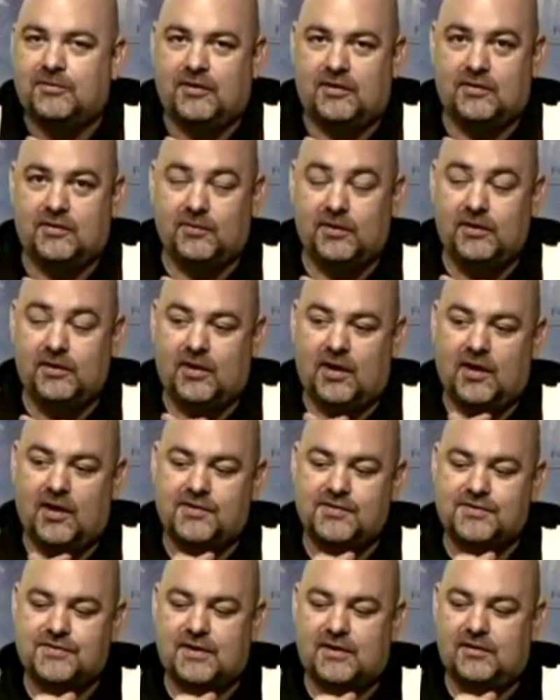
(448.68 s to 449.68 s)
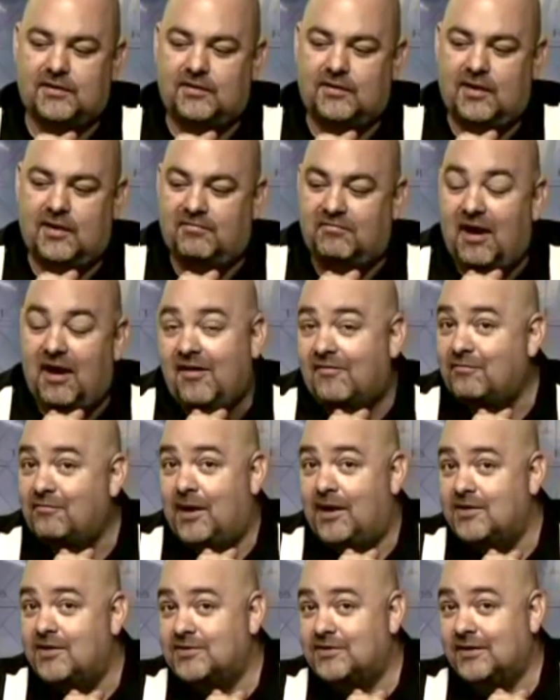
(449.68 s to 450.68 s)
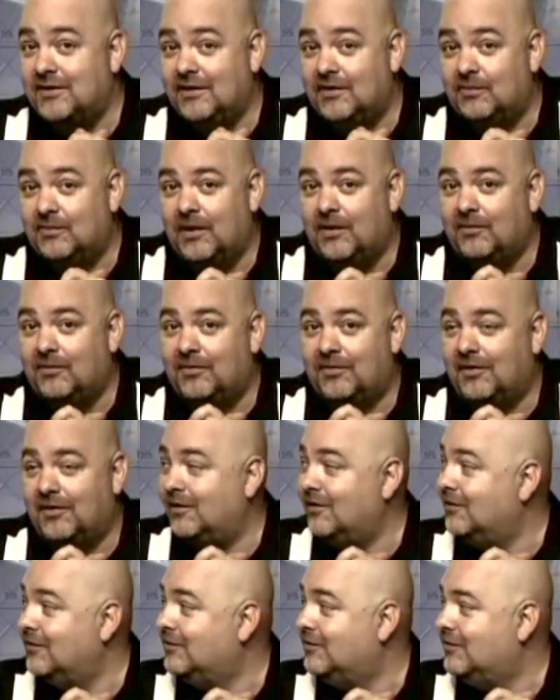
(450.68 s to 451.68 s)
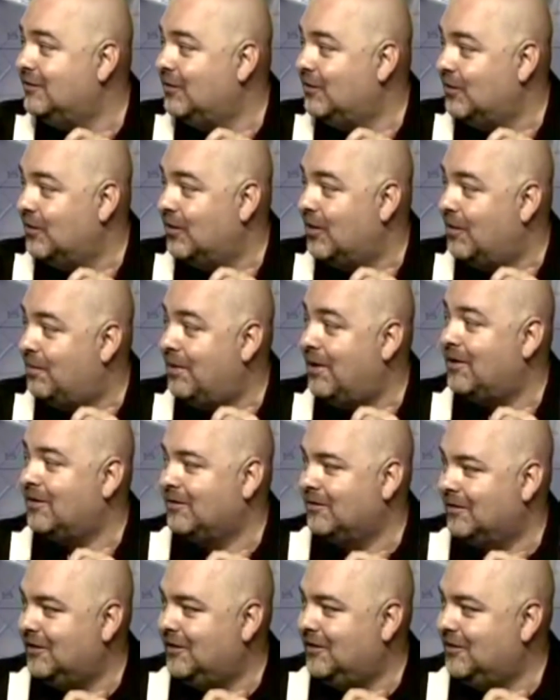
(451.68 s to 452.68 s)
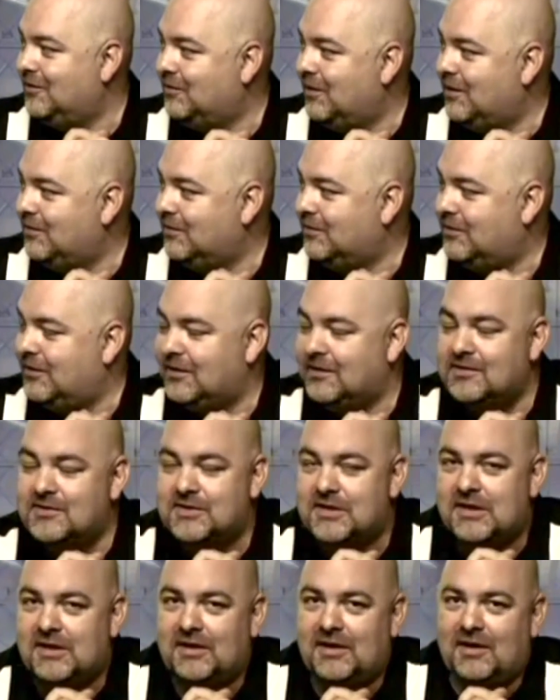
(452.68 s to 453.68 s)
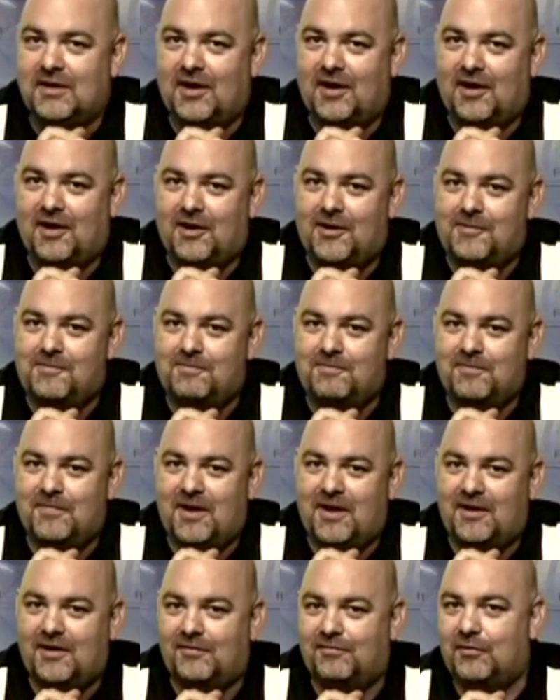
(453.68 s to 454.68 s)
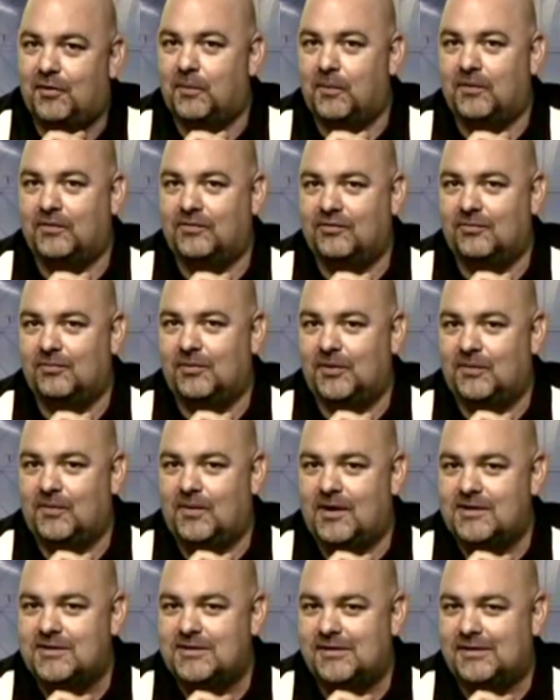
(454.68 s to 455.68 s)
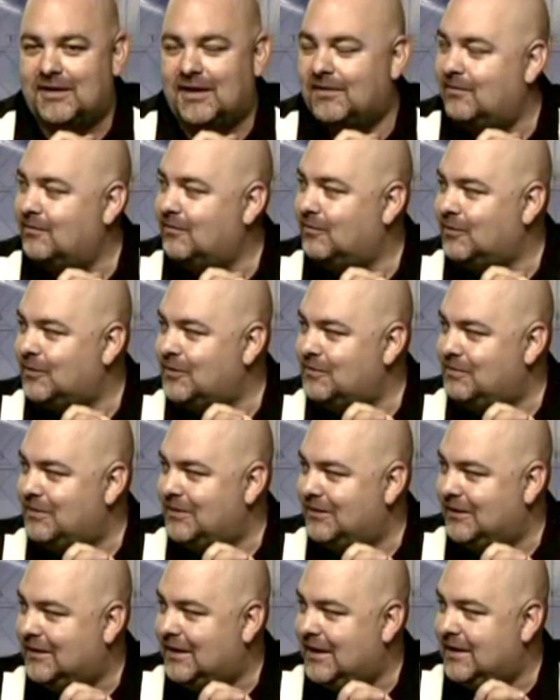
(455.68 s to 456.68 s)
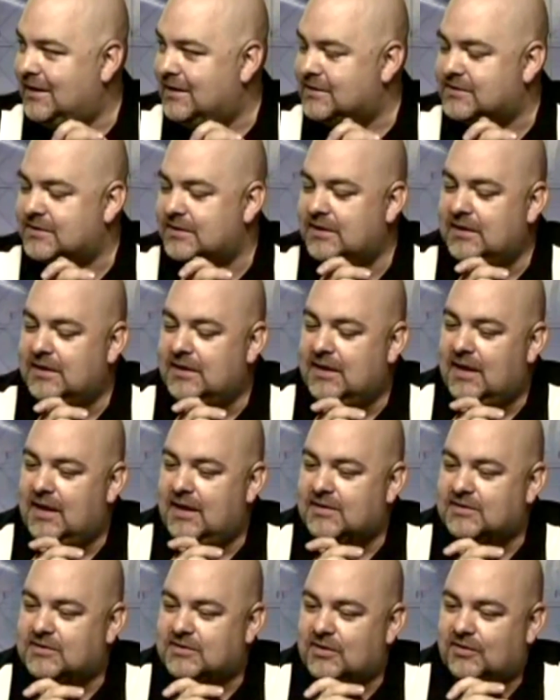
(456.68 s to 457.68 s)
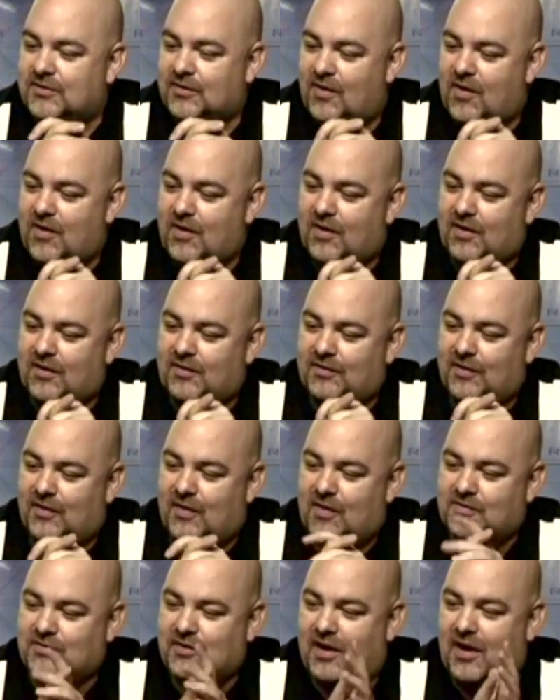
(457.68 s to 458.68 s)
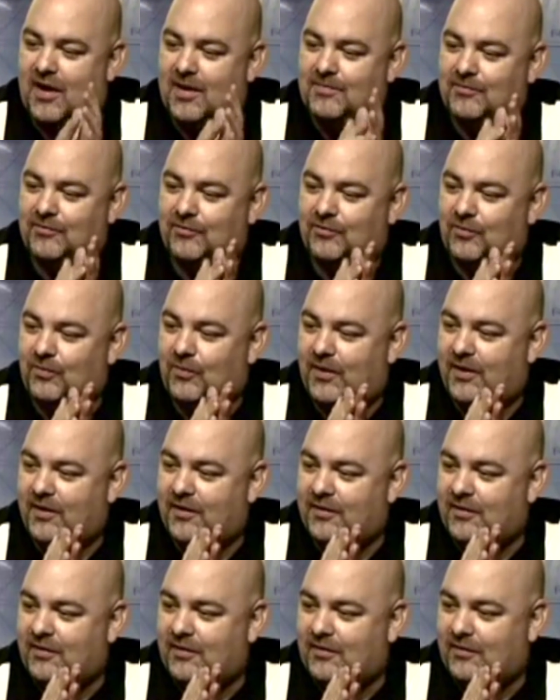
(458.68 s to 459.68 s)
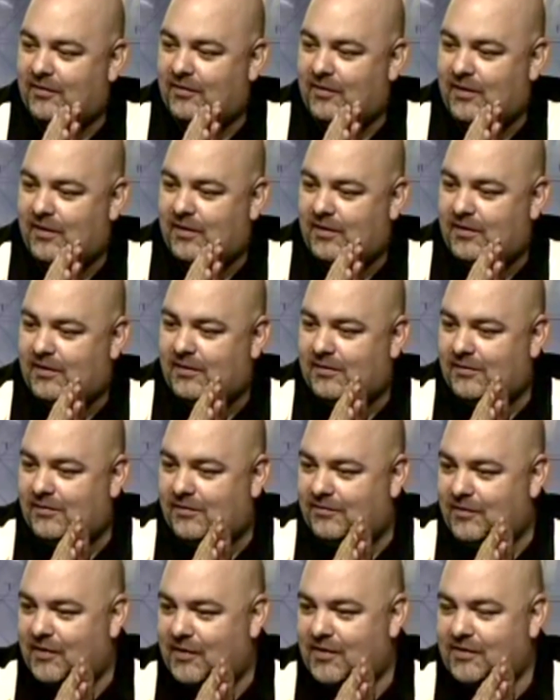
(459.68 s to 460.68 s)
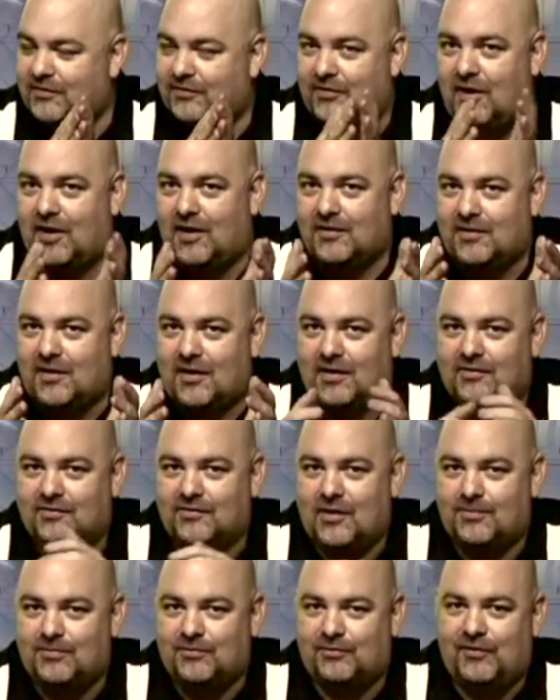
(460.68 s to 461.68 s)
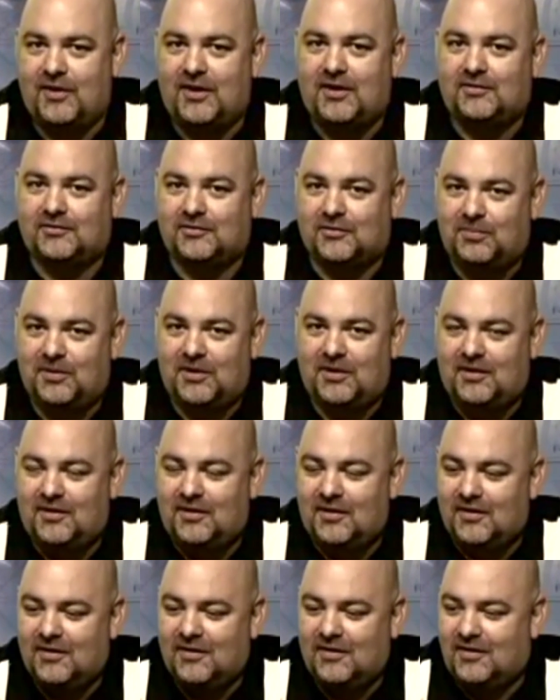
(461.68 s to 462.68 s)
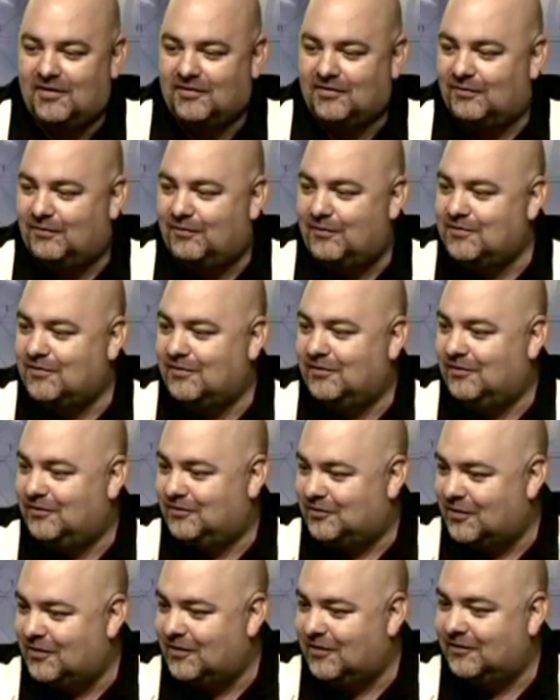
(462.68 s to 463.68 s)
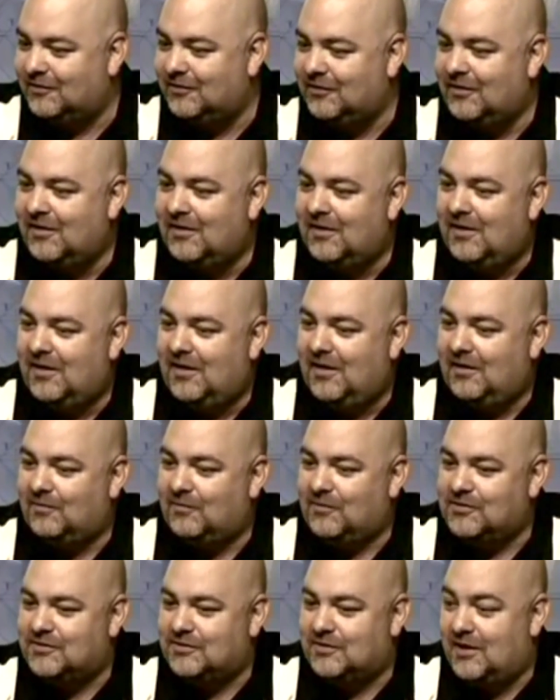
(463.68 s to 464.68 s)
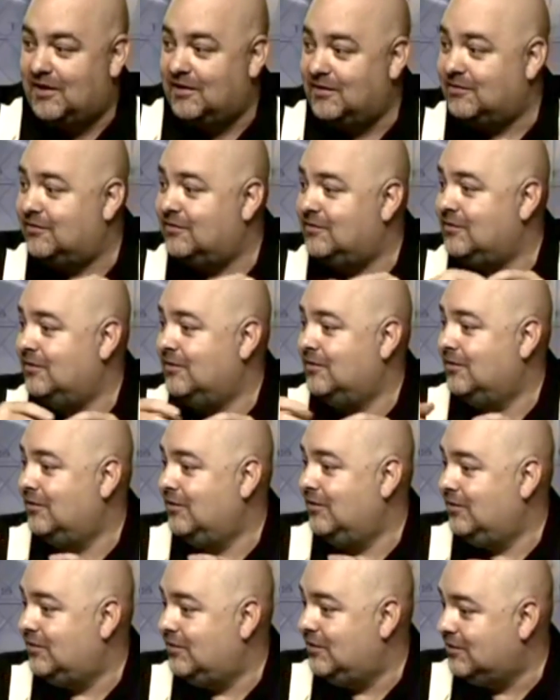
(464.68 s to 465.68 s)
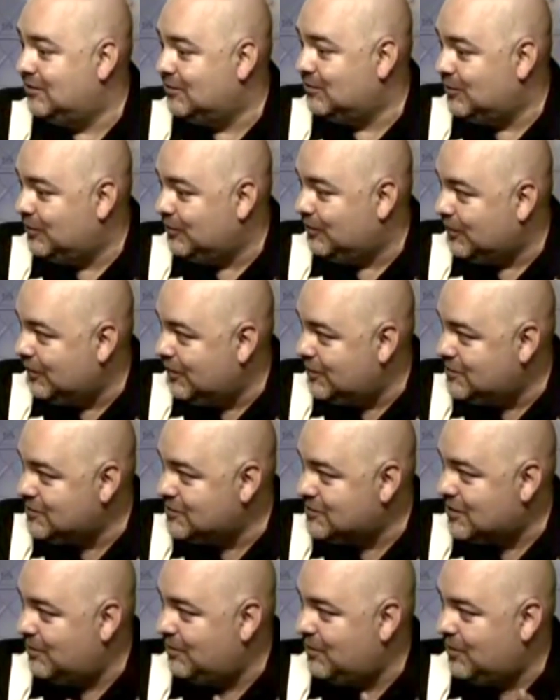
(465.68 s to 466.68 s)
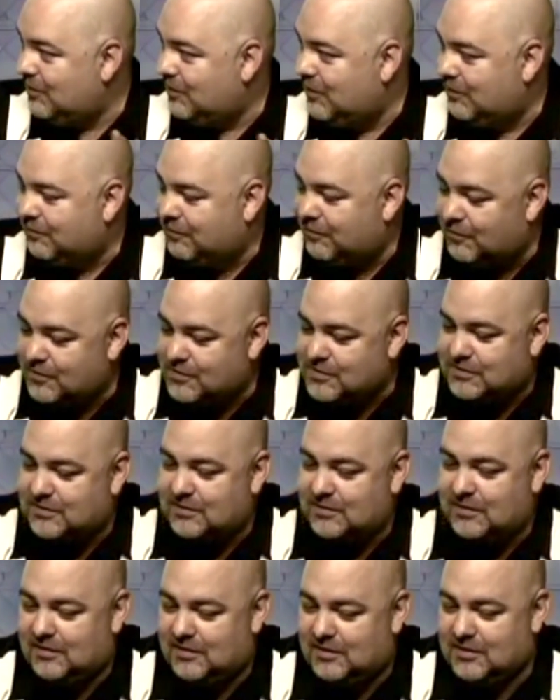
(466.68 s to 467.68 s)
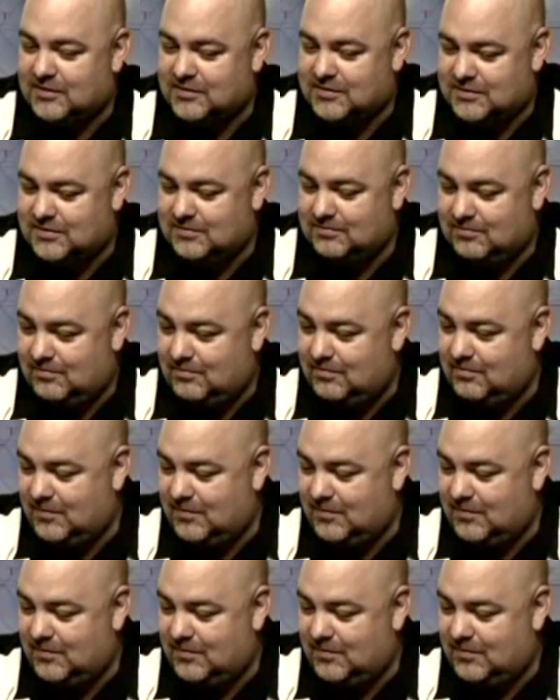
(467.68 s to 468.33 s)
people tend to realize that they have managed to get away with things, or apparently get away with things, and if there was somebody watching, that wouldn't be the case. And so there are times when the various God concepts fail to be a sufficient deterrent, in which case this is when the religions come in and reinforce this